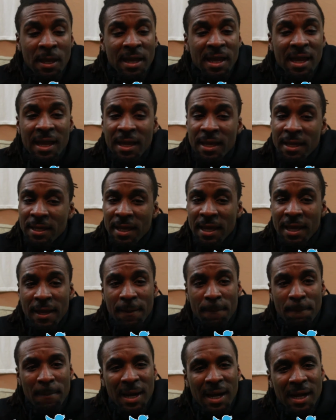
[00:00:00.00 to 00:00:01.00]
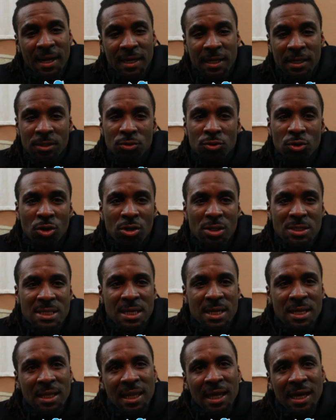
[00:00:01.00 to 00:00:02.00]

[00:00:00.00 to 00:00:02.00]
And and mine, you know what I'm saying?